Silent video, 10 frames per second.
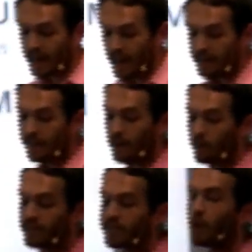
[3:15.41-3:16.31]
that there is
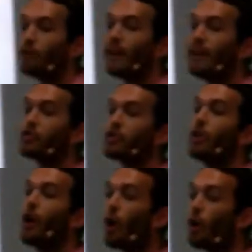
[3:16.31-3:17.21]
salvation
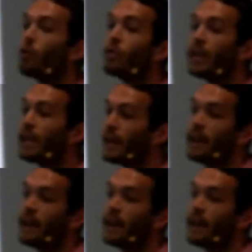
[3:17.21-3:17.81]
only